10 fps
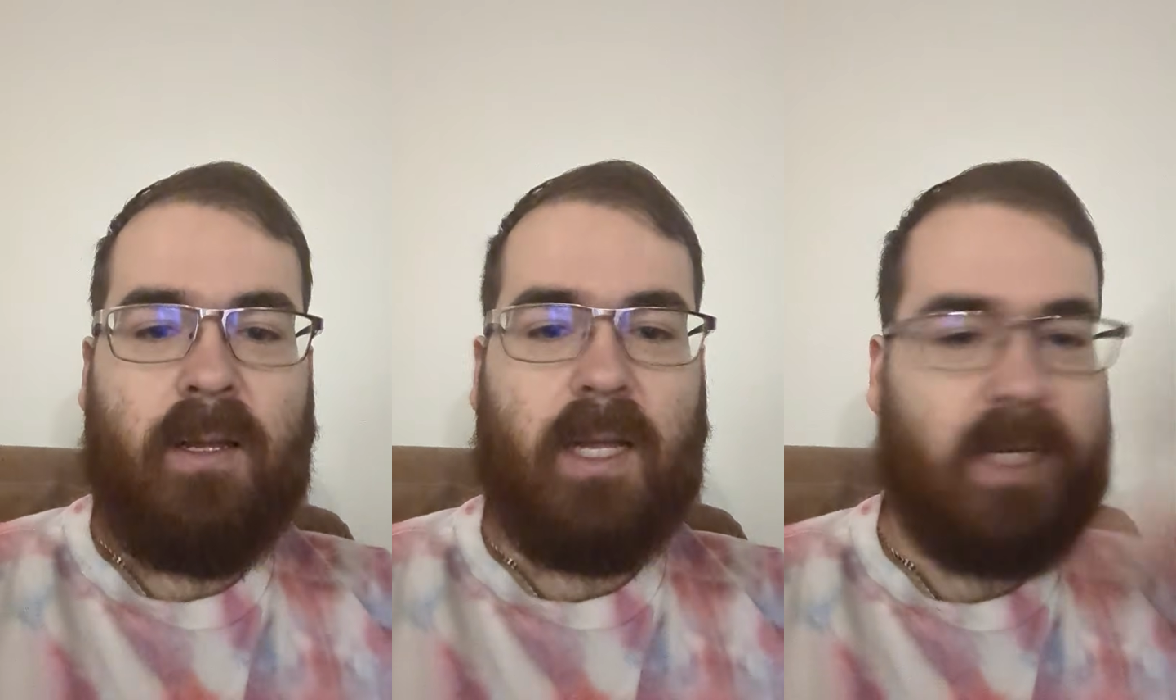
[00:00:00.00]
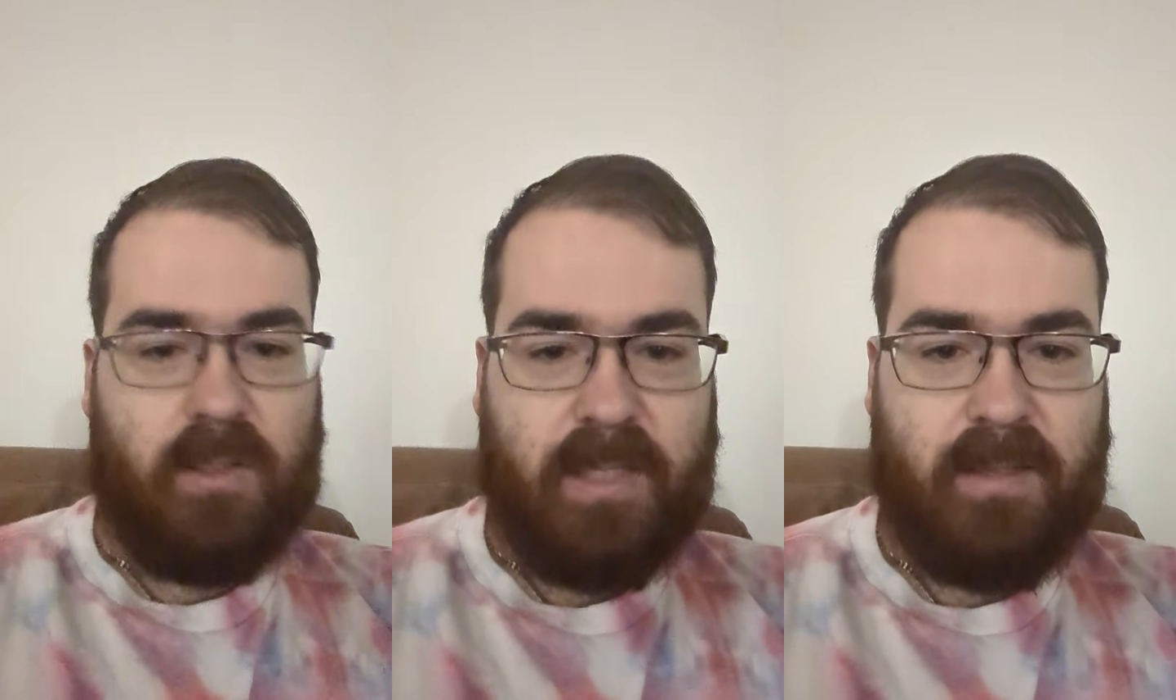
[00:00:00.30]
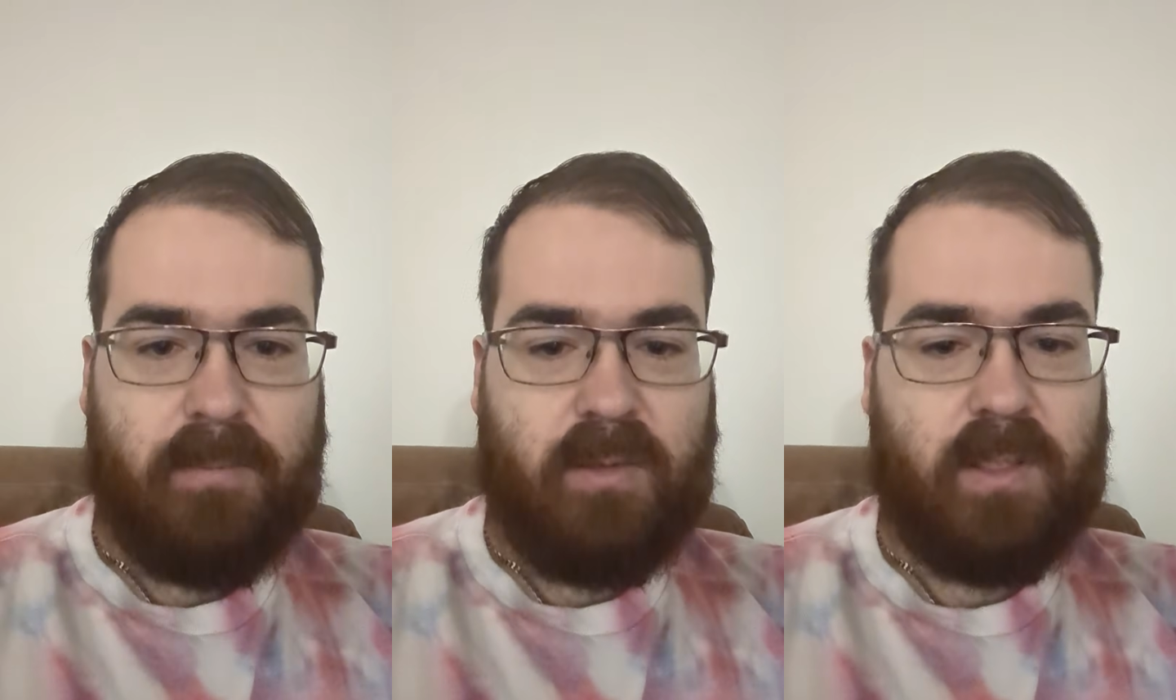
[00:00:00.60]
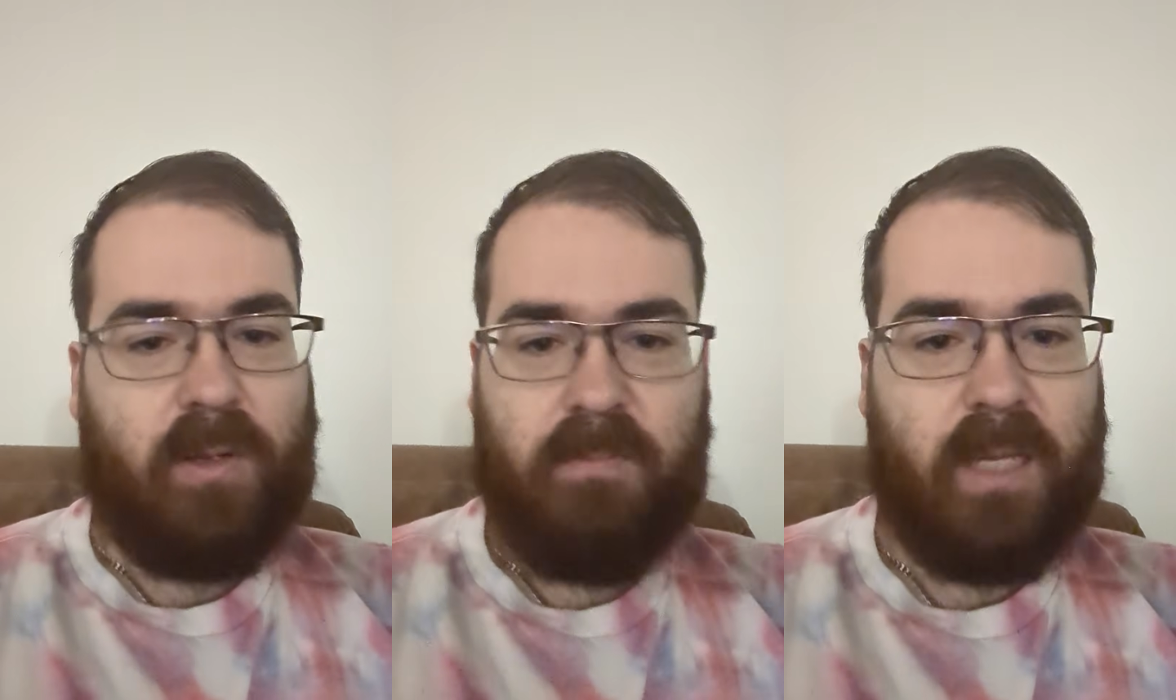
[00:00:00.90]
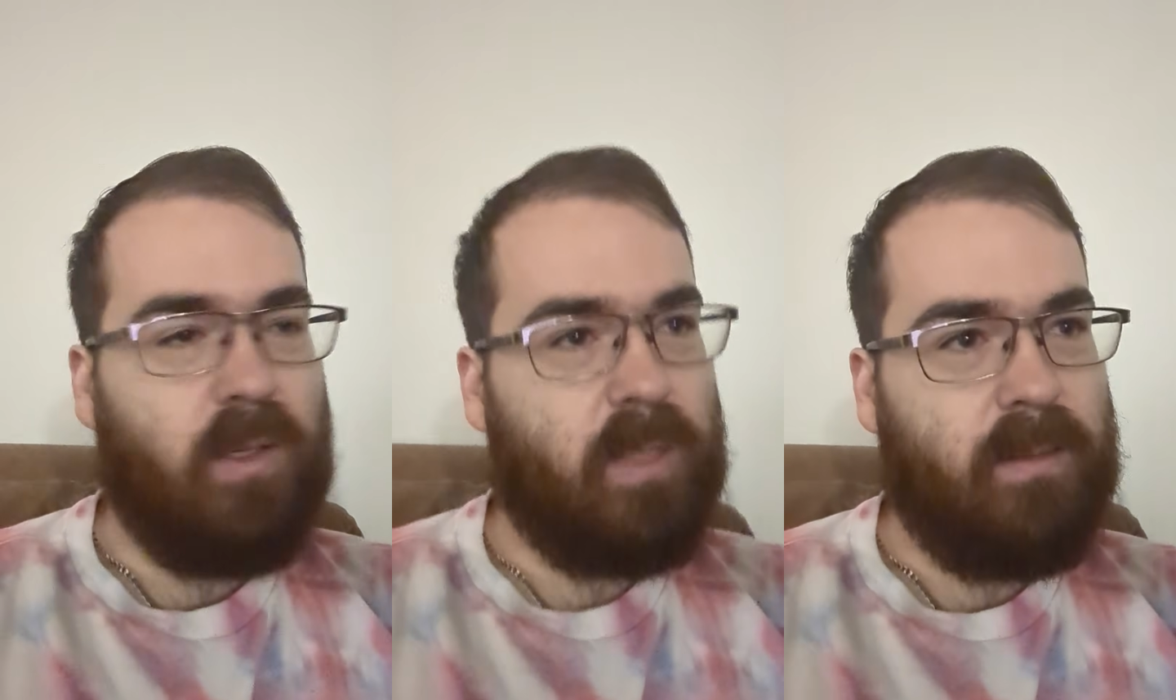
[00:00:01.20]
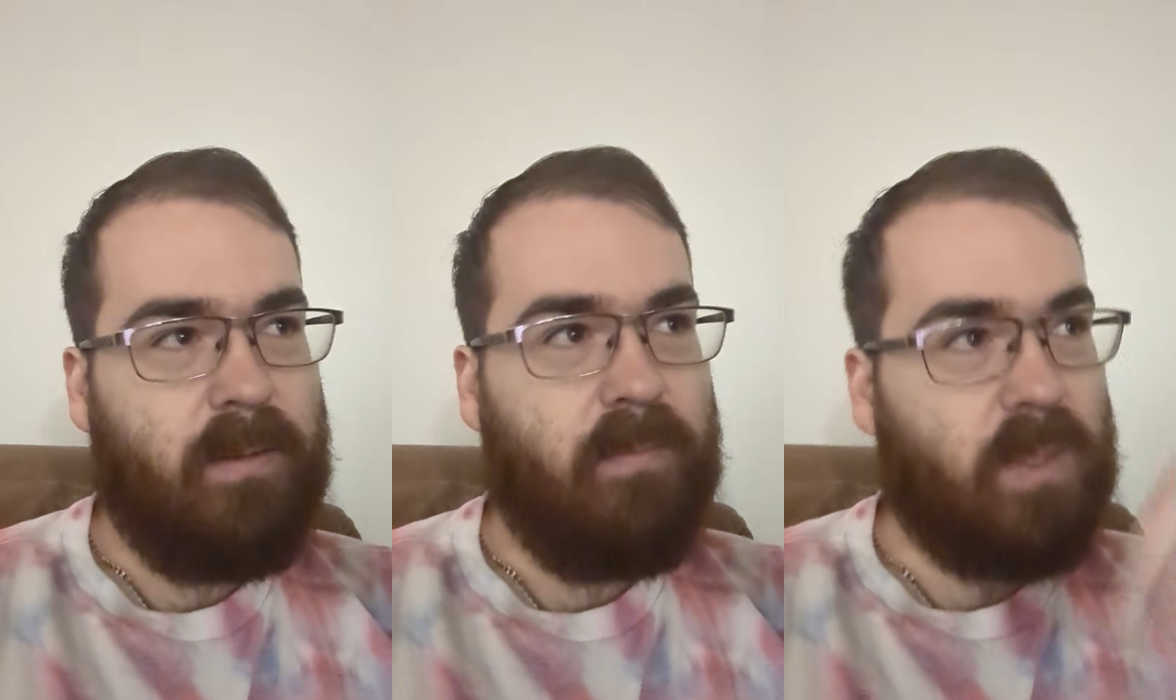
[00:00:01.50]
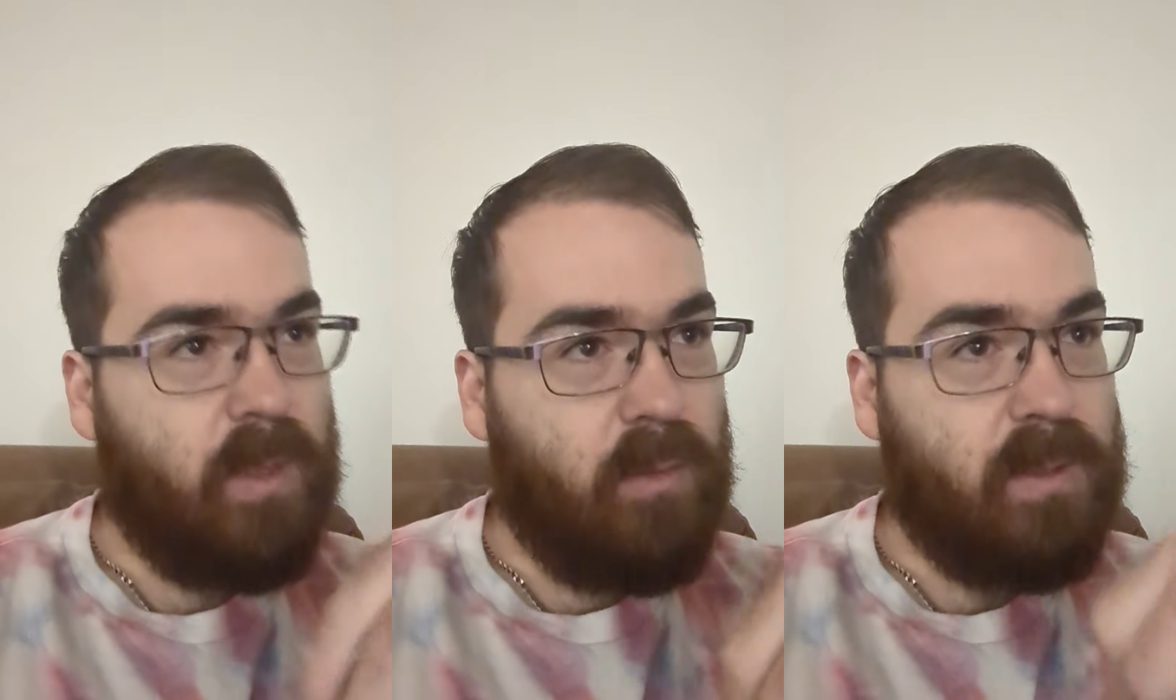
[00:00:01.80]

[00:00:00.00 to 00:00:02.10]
And I package all that up into a skill. And so when someone